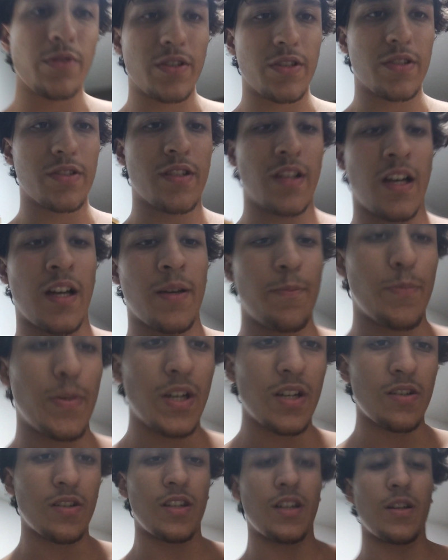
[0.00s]
years, I
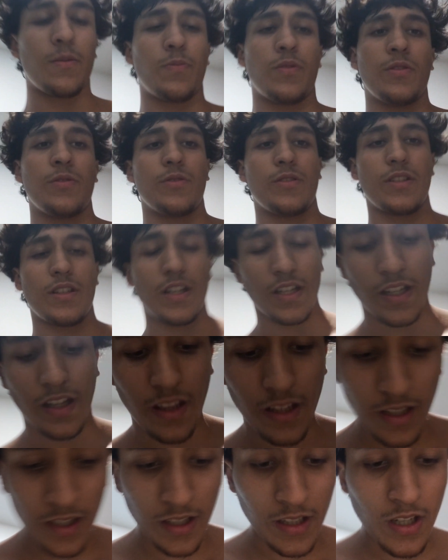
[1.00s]
barely uploaded
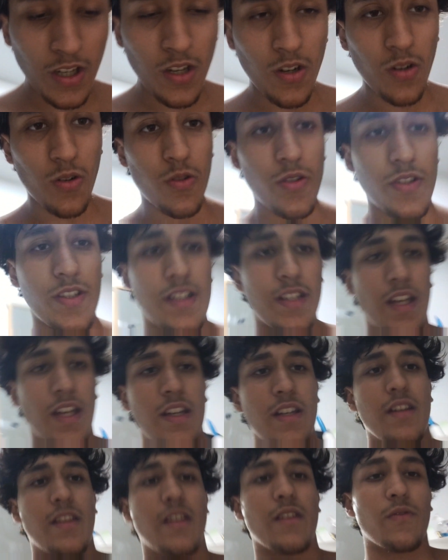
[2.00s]
anything or did
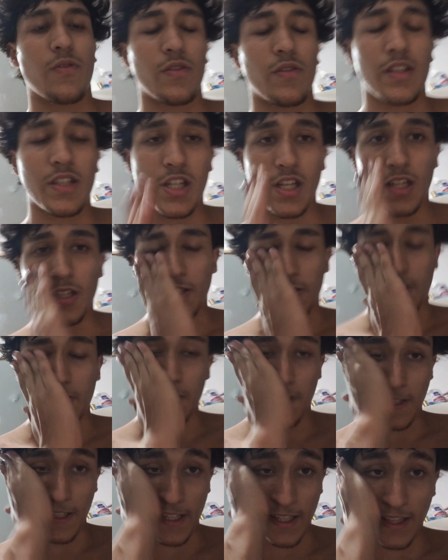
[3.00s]
anything for the channel.
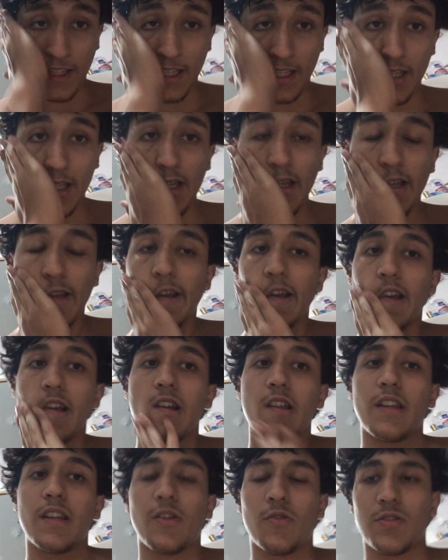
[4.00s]
And I think
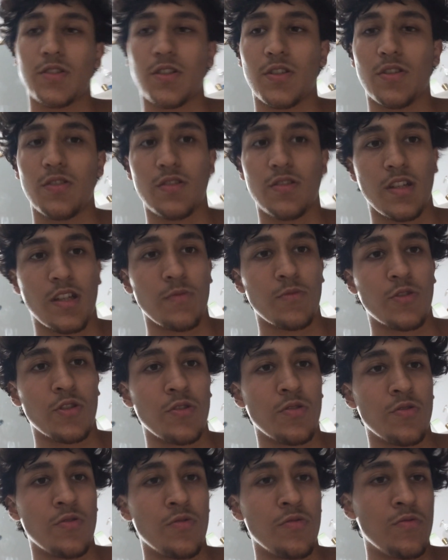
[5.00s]
now is a good time
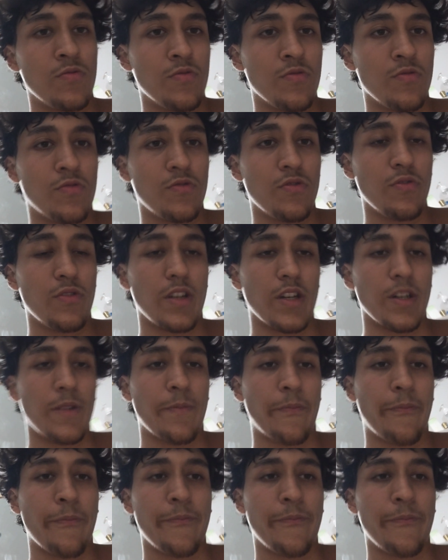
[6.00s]
to do that.